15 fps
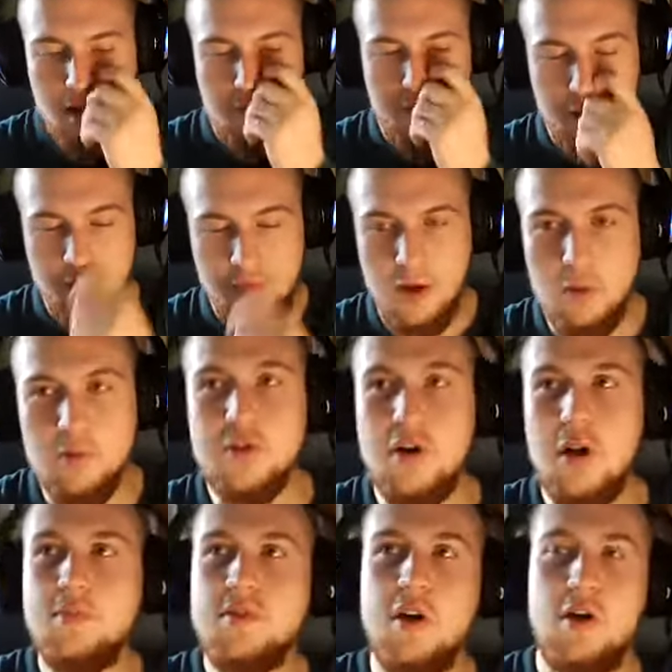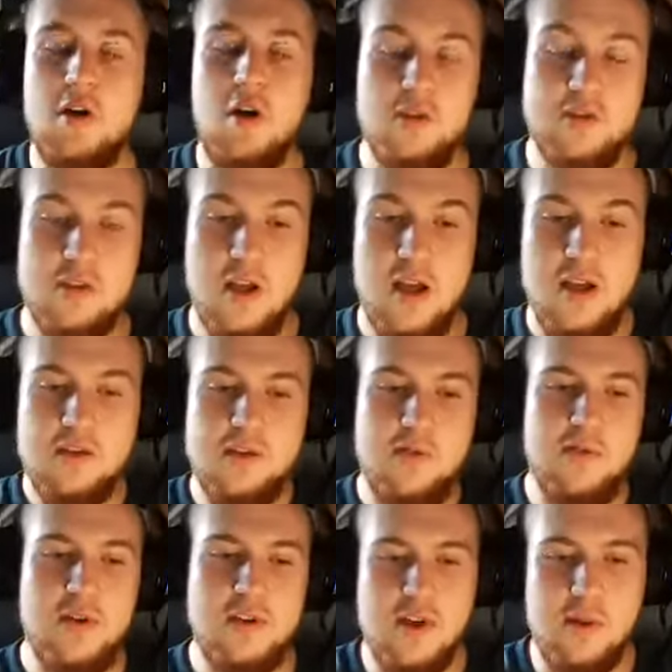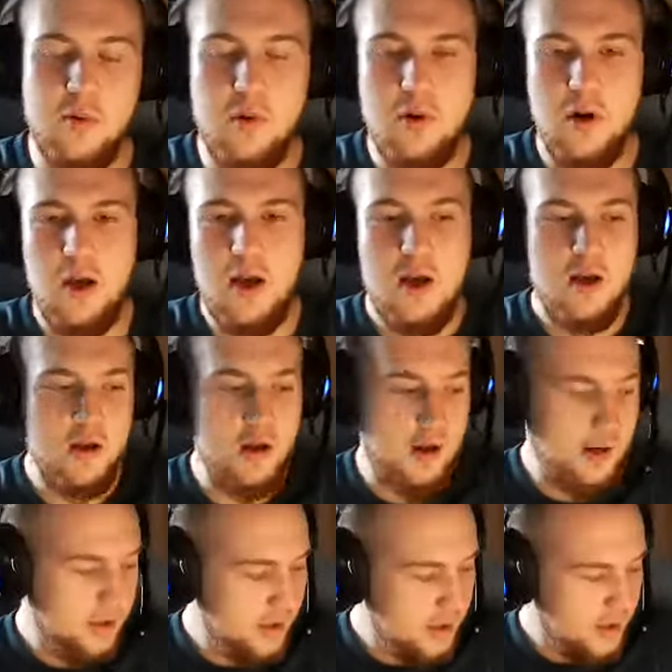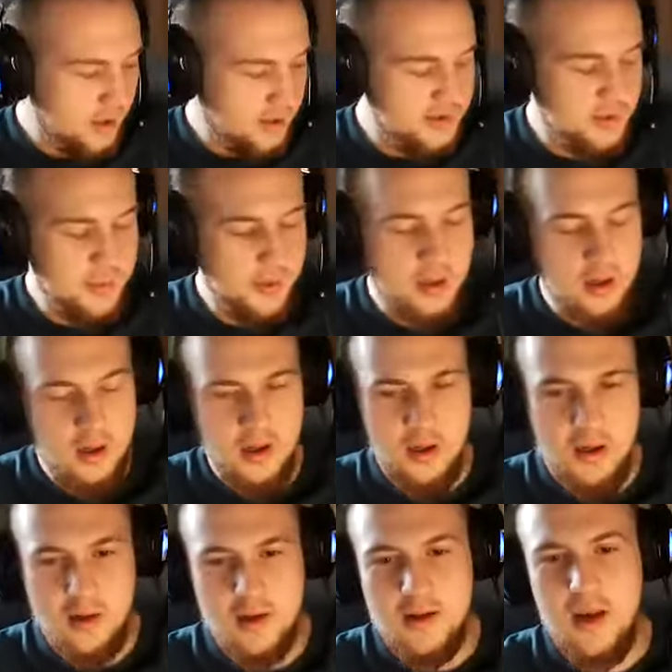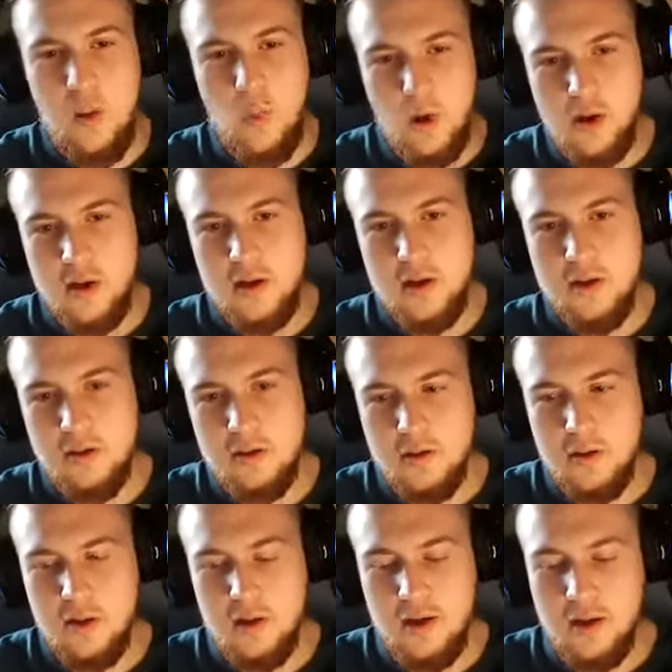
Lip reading: But that also comes at a cost. So for example, I can get a similar networking